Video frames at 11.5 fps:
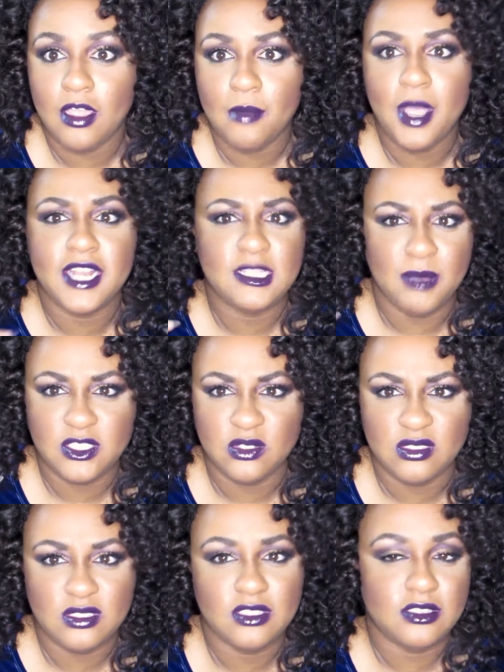Mine is
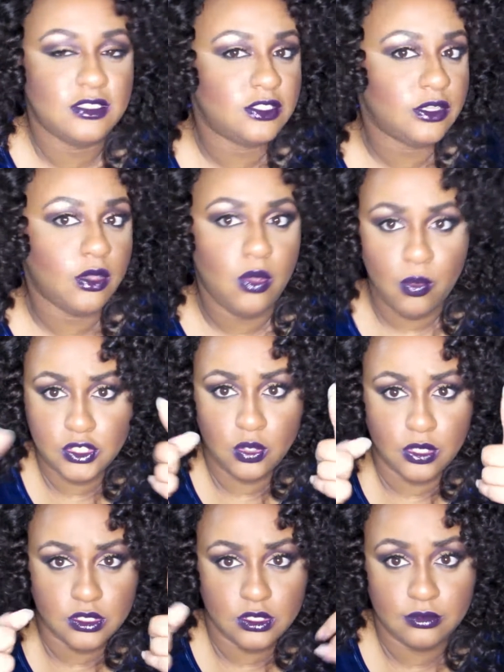Muscles. So what's
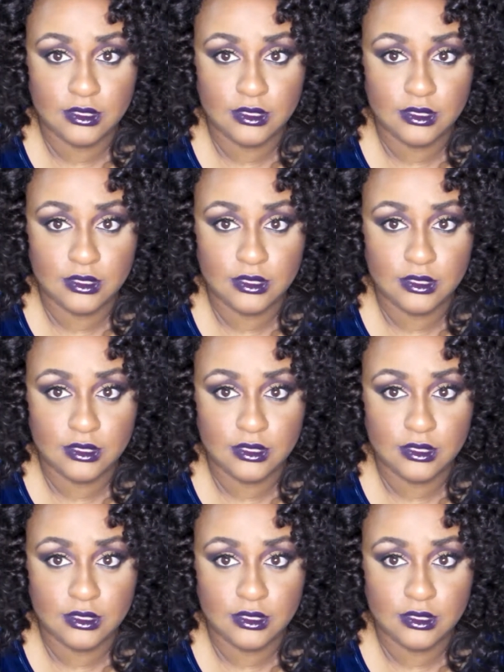yours?